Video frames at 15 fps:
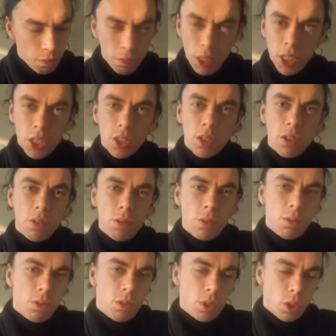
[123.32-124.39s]
means,
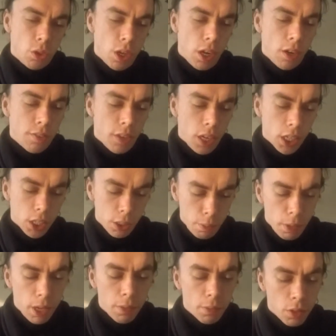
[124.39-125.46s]
so as I've
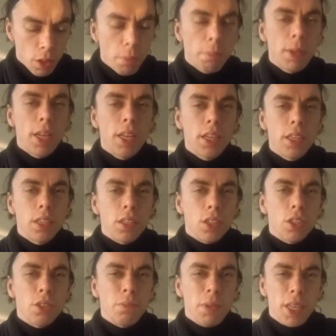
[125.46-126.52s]
explained, a
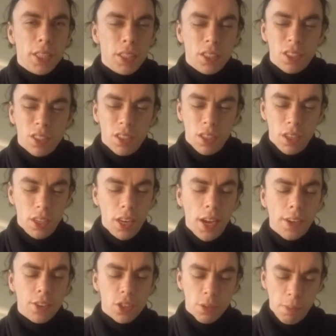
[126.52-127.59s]
player's mask, an
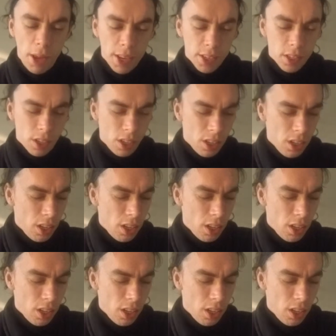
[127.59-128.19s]
actor's mask.